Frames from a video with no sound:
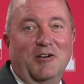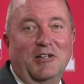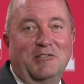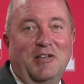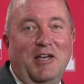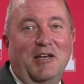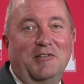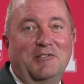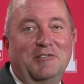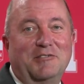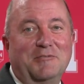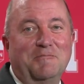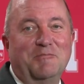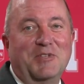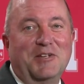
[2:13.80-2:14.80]
it
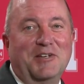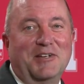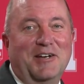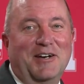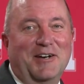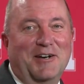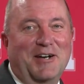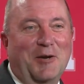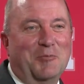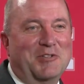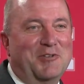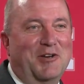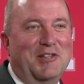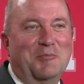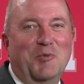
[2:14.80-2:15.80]
takes, I will
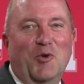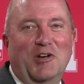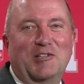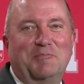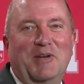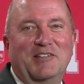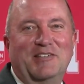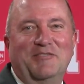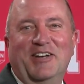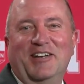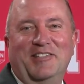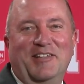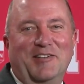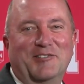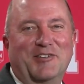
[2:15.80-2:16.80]
tell you, the more expensive
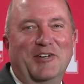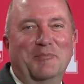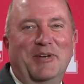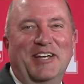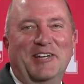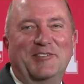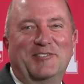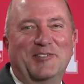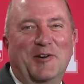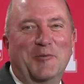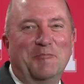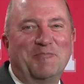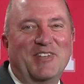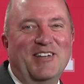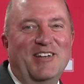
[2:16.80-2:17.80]
anything's going to be. So.